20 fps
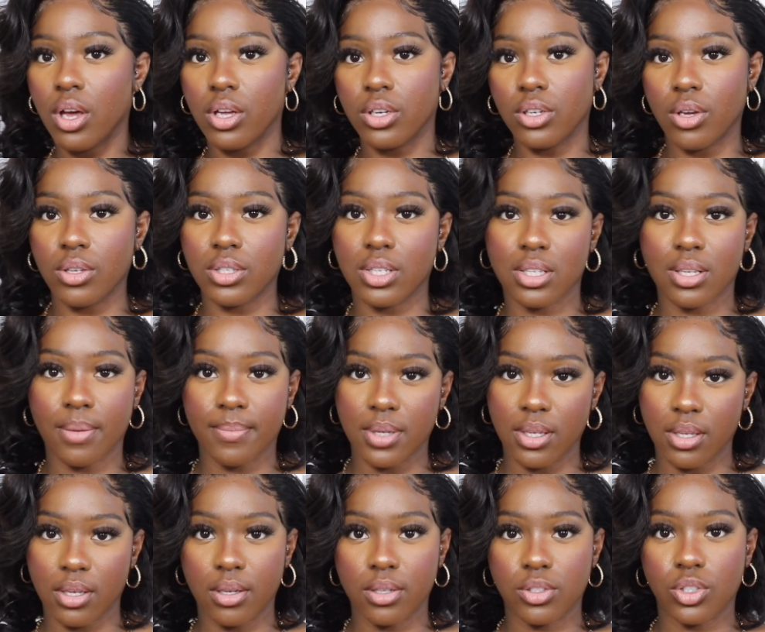Those are some of
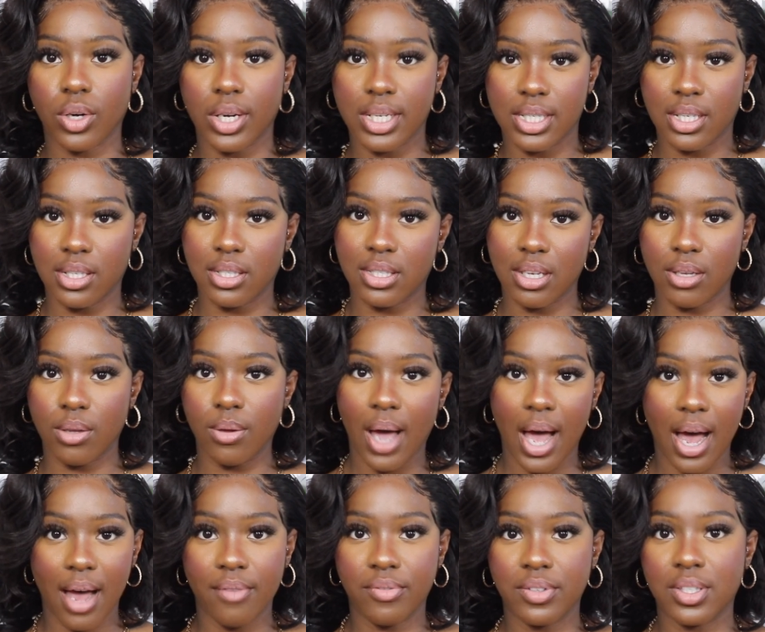the choices that you
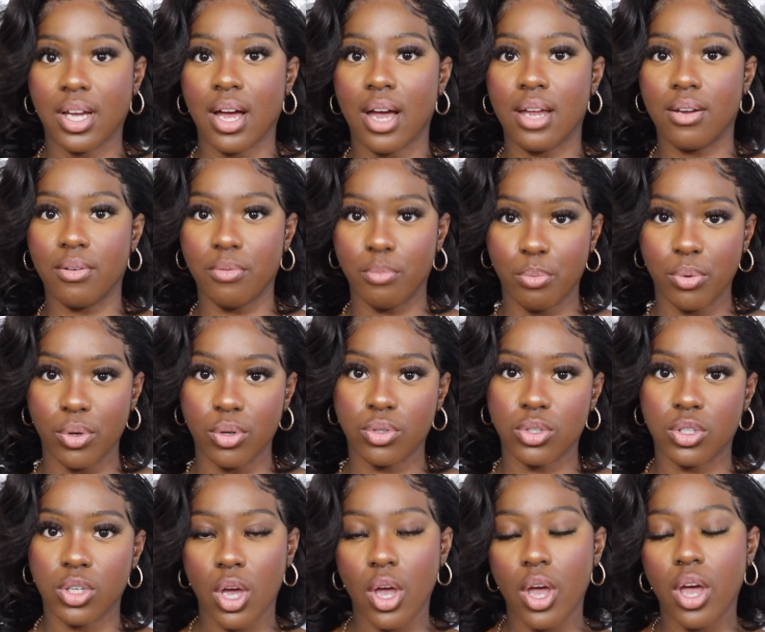have to kind of
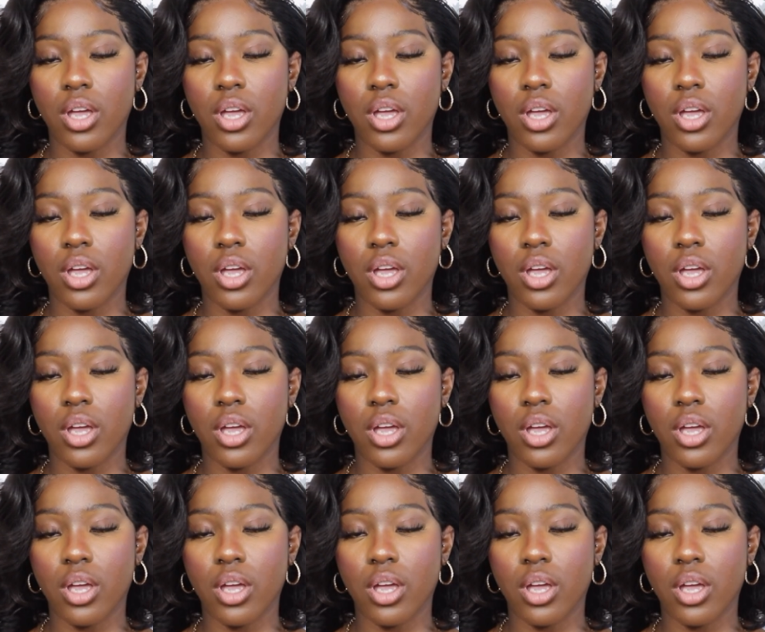boost